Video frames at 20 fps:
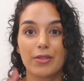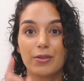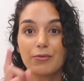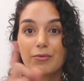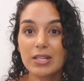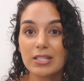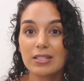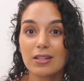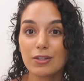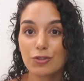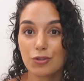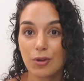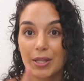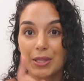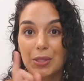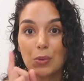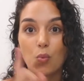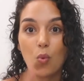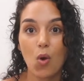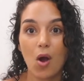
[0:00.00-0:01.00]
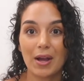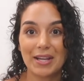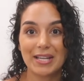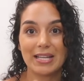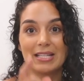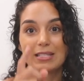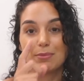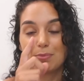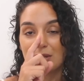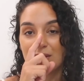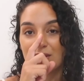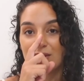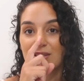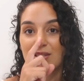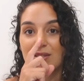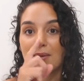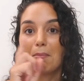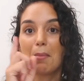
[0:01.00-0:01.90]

The reason I tried the white is because